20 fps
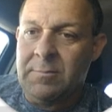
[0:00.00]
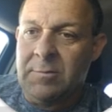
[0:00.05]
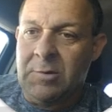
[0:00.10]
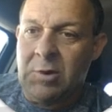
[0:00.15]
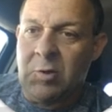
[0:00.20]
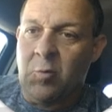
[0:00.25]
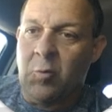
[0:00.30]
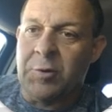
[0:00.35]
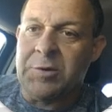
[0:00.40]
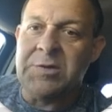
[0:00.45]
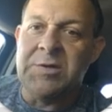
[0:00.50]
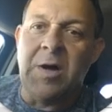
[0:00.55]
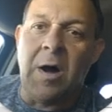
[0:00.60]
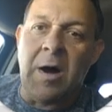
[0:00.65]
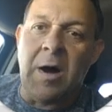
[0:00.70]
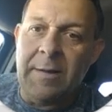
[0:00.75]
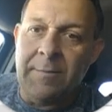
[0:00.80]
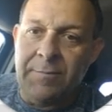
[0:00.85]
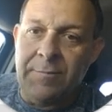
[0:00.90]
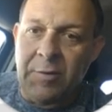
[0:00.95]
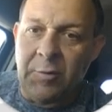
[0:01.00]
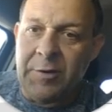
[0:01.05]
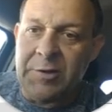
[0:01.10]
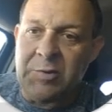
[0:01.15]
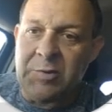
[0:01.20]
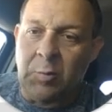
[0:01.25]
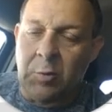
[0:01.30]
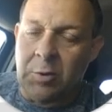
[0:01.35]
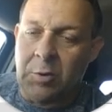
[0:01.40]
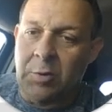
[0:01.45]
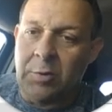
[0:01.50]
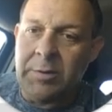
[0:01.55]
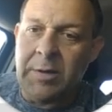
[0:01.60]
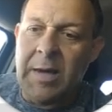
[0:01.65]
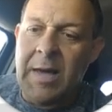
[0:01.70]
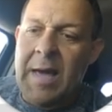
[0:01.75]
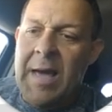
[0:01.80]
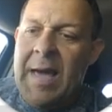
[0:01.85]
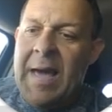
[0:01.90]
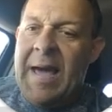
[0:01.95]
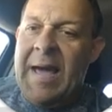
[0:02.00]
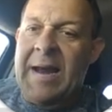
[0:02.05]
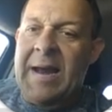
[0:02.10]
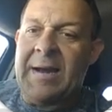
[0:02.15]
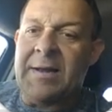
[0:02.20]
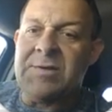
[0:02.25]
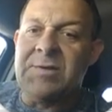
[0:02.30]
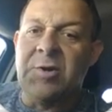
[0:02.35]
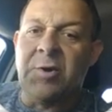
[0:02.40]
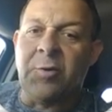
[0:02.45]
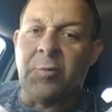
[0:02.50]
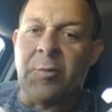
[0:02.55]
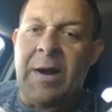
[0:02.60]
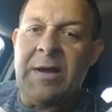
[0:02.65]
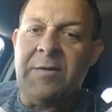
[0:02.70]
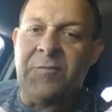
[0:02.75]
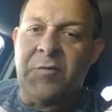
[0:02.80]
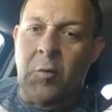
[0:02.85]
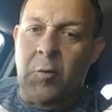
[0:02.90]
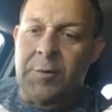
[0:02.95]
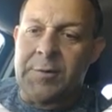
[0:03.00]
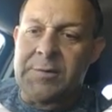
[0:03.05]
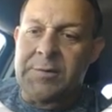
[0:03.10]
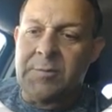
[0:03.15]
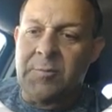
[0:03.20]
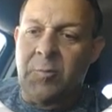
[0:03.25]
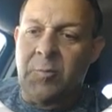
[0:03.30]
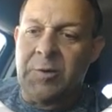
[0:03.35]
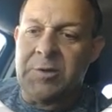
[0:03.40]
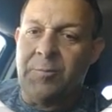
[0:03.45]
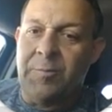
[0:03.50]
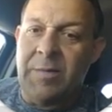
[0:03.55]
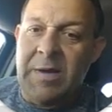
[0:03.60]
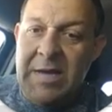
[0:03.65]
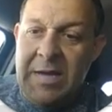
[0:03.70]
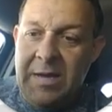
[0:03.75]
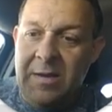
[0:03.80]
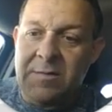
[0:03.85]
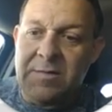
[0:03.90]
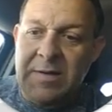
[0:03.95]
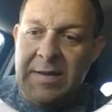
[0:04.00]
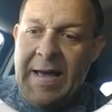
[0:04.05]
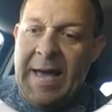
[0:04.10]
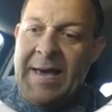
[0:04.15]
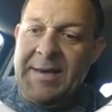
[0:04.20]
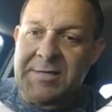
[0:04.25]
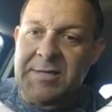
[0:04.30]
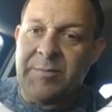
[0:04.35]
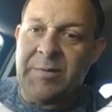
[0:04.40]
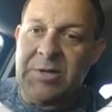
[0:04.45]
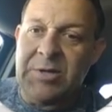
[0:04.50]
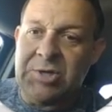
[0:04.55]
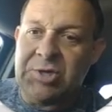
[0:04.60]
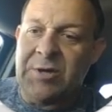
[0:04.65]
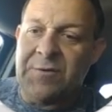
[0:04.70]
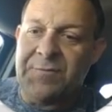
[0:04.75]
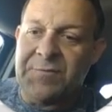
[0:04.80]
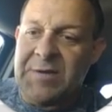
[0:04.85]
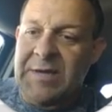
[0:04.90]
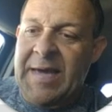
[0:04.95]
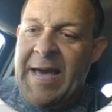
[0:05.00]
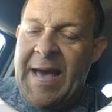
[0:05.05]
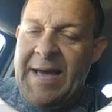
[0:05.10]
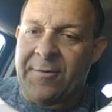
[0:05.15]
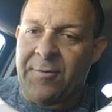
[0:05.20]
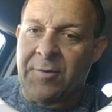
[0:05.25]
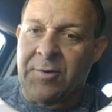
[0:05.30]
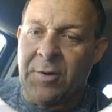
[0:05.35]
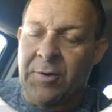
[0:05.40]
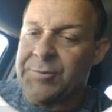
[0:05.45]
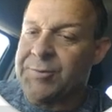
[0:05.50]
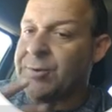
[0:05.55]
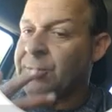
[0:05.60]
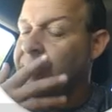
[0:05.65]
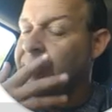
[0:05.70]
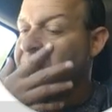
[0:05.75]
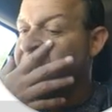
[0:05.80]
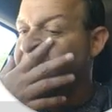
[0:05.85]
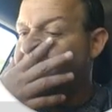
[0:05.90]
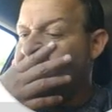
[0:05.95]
Look where it's not, the rich world. And it's near rainforest, which means it has to be shifting agriculture.